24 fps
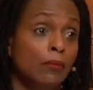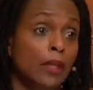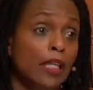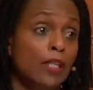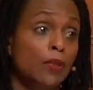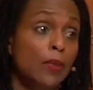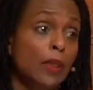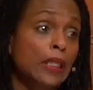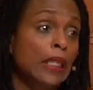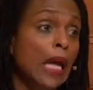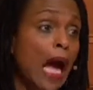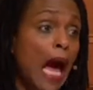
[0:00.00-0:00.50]

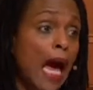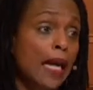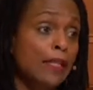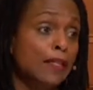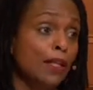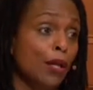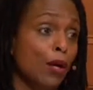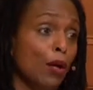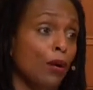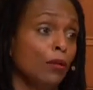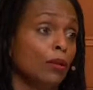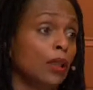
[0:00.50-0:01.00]
is what God
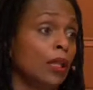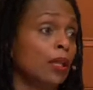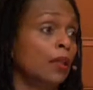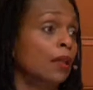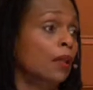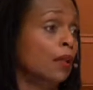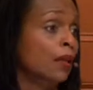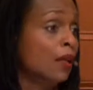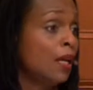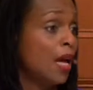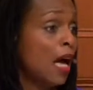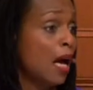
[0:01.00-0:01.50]
told
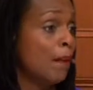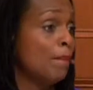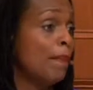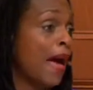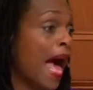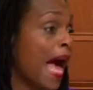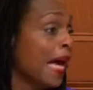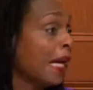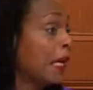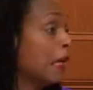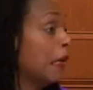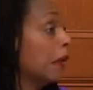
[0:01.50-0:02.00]

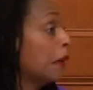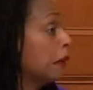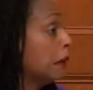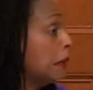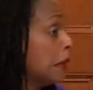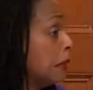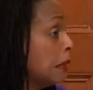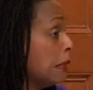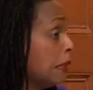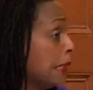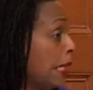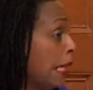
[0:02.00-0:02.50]
Habakkuk
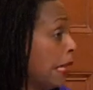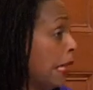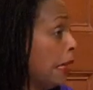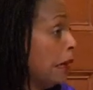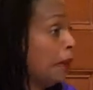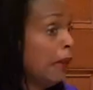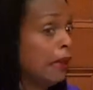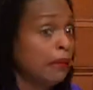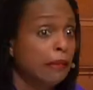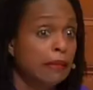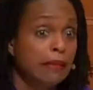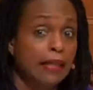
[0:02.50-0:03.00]
to
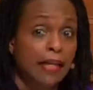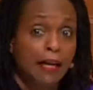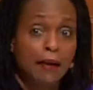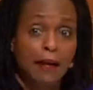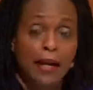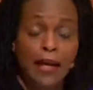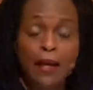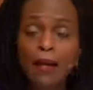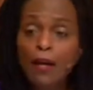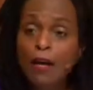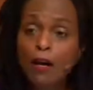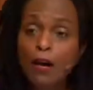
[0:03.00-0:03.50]
say. That's
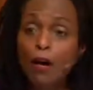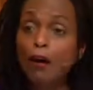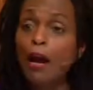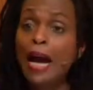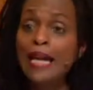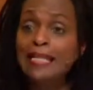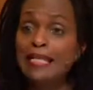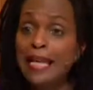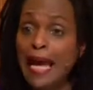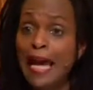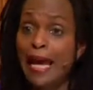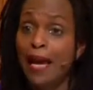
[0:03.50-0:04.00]
scary. Or
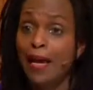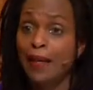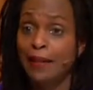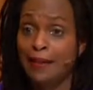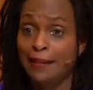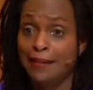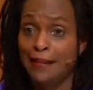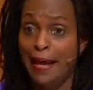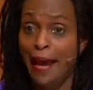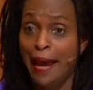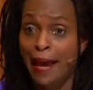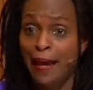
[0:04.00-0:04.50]
Isaiah
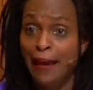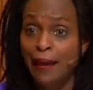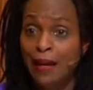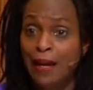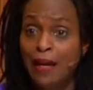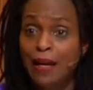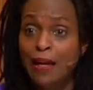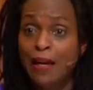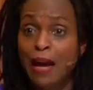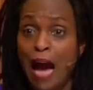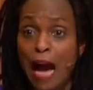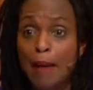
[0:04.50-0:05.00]
to say.
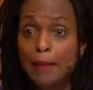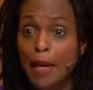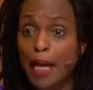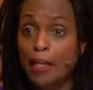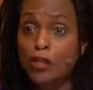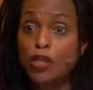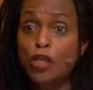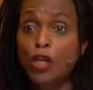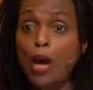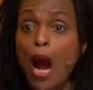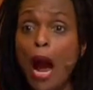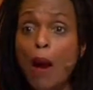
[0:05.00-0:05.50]
I'm
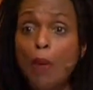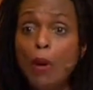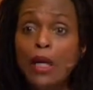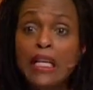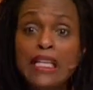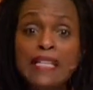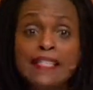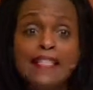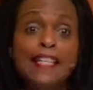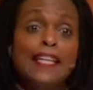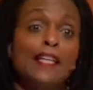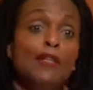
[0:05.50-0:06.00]
not sure I
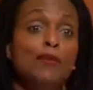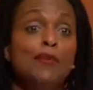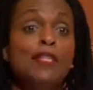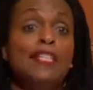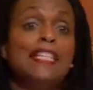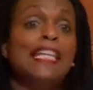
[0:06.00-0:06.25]
want to see you